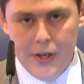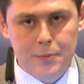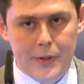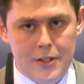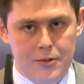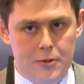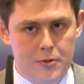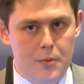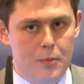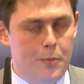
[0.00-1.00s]

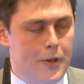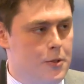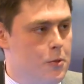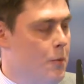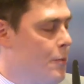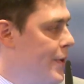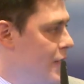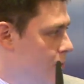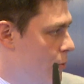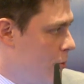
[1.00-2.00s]
actions
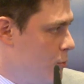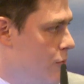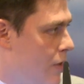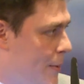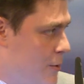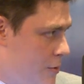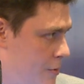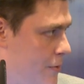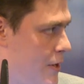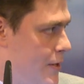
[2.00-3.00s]
that should
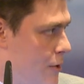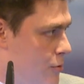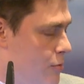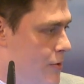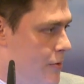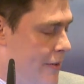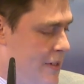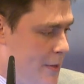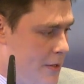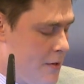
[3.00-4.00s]
follow
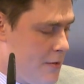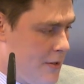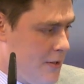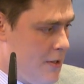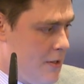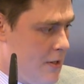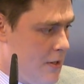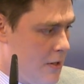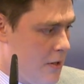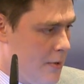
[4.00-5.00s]
the adoption
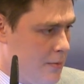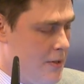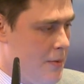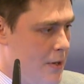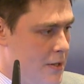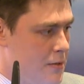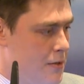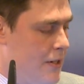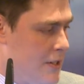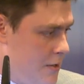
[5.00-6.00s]
of the relevant
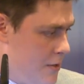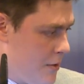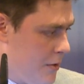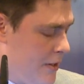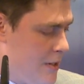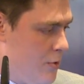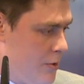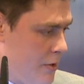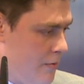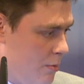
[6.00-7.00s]
documents. And we'll
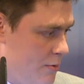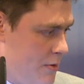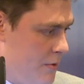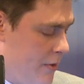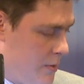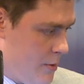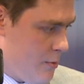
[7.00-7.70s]
start with the first round,